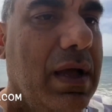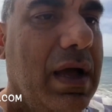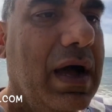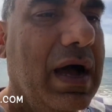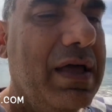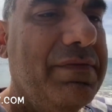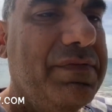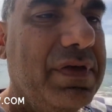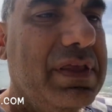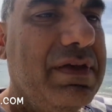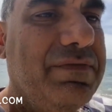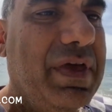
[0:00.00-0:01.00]
I
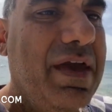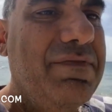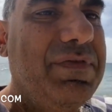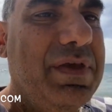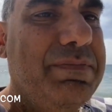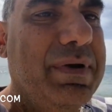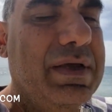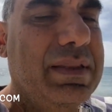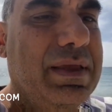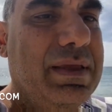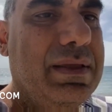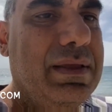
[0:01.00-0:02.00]
forgive everybody.
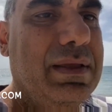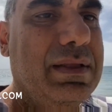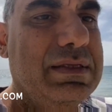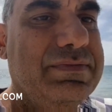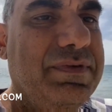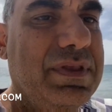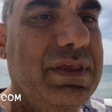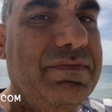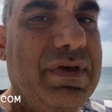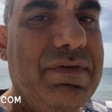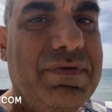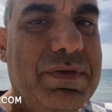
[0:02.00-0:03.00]
Let's forgive
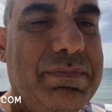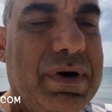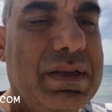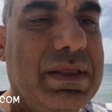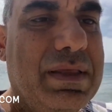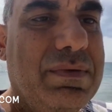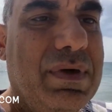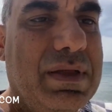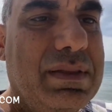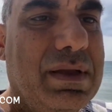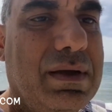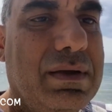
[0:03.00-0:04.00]
everybody right now.